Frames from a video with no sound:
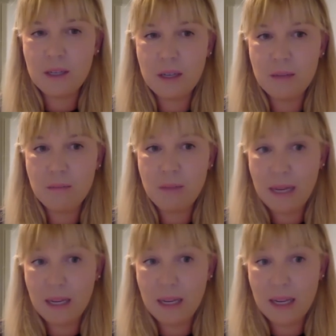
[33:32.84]
my
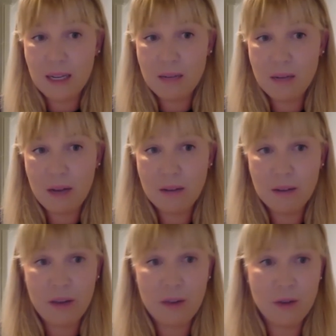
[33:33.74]
class,
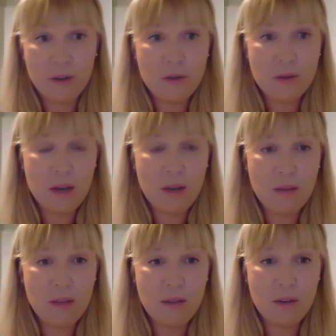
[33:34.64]
our girls
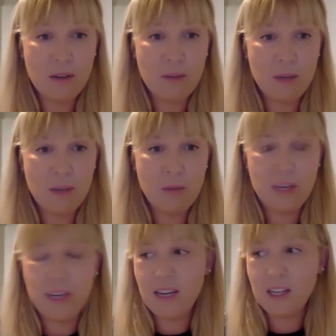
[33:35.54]
in Year 3, we
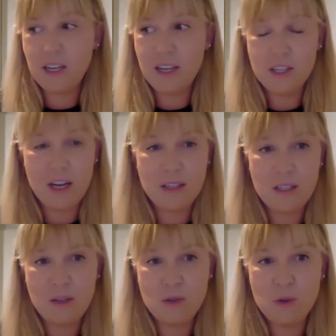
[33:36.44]
hadn't actually had a chance
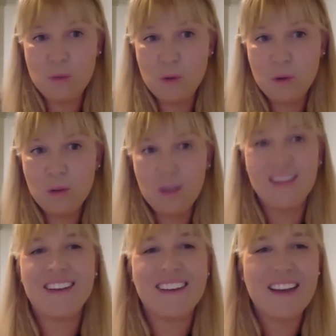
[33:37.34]
to use Zoom at all.
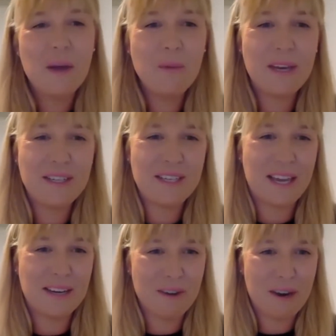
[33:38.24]
We actually
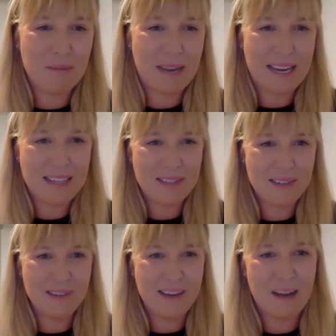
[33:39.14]
had grand plans
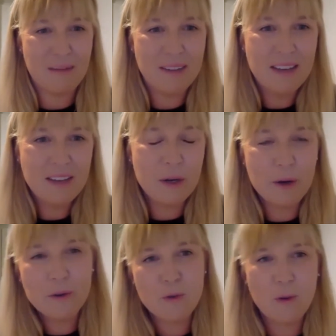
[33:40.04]
to,
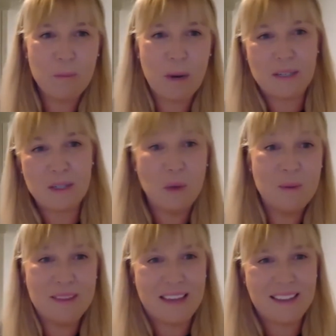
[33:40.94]
practice
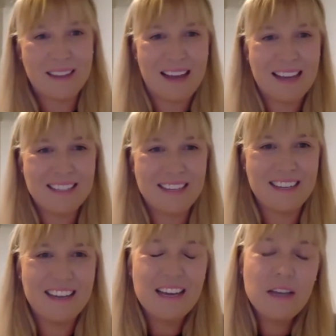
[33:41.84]
Zooming the other class
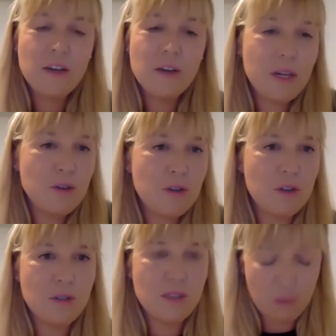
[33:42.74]
and,
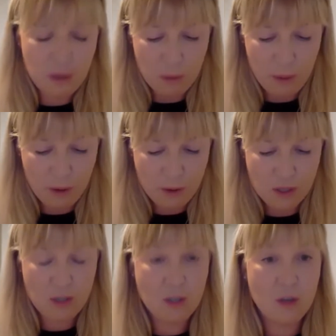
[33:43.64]
introduce it. We proposed it
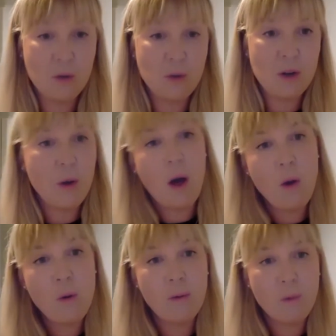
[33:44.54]
to the girls,
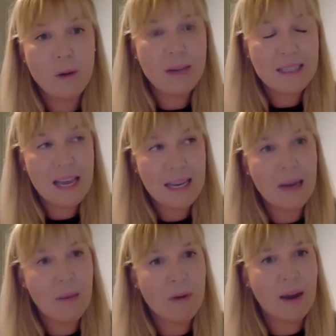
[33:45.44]
it's like
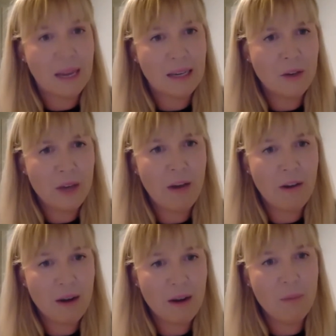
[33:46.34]
an umbrella. You
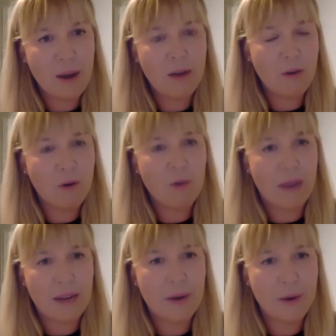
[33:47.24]
carry an umbrella or a
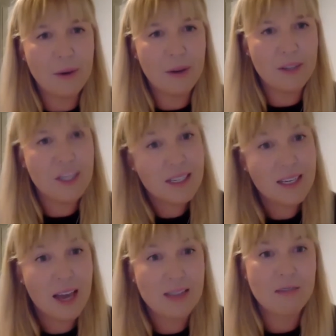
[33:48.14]
raincoat just in
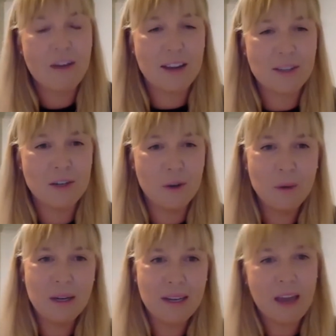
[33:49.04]
case it rains.
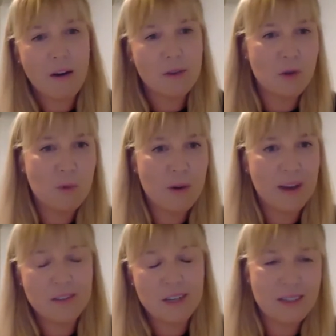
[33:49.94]
We're going to carry Zoom
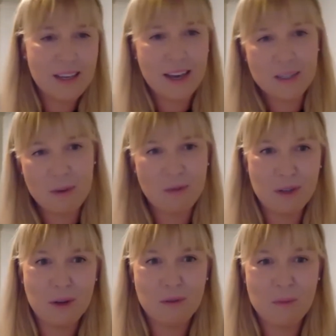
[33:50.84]
around just in case we have to
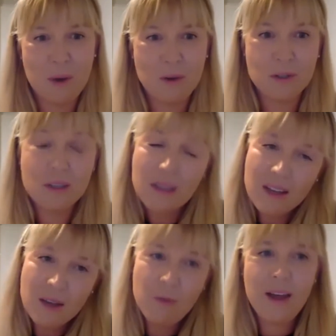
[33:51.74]
go remote.
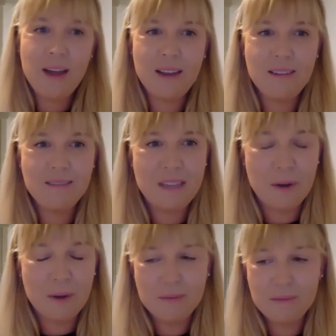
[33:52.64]
Well,
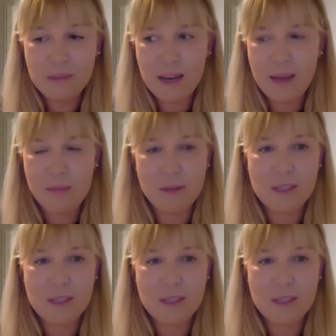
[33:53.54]
it happened.